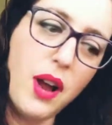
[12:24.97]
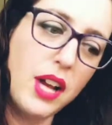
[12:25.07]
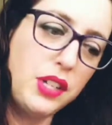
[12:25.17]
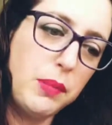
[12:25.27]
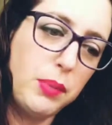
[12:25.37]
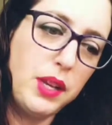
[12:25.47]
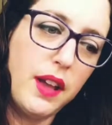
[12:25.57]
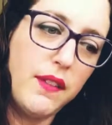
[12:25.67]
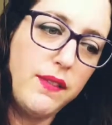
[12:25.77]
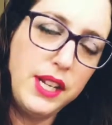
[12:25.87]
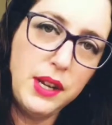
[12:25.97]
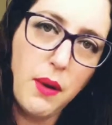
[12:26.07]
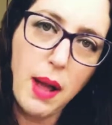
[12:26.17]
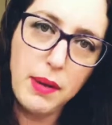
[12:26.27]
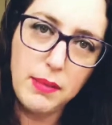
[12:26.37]
I actually put a video
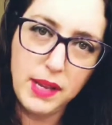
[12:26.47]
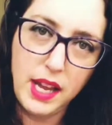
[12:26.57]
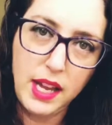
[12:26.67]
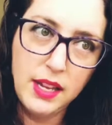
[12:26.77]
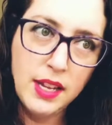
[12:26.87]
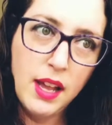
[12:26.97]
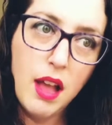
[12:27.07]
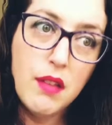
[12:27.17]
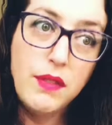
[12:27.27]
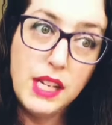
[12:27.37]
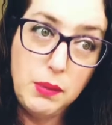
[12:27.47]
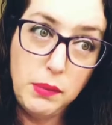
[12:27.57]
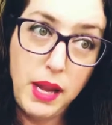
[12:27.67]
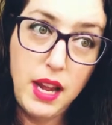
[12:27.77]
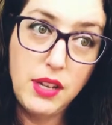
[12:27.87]
up on my Facebook
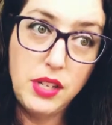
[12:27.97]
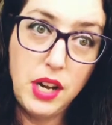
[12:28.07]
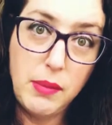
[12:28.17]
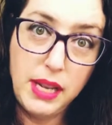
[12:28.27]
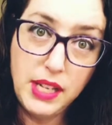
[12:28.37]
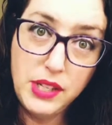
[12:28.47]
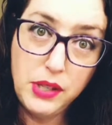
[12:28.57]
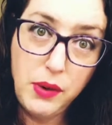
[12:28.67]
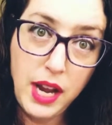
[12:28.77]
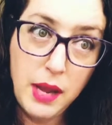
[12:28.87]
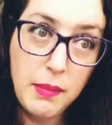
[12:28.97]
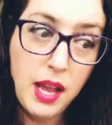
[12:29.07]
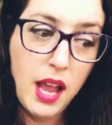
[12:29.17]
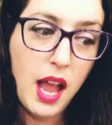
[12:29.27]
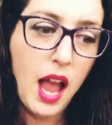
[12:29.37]
page and on my Instagram,
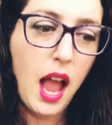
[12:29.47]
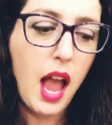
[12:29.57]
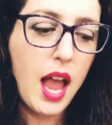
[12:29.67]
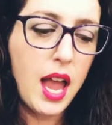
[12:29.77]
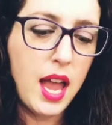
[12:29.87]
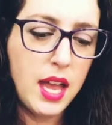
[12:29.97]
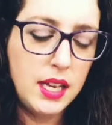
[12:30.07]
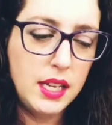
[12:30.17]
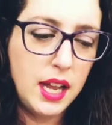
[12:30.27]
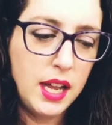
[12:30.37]
and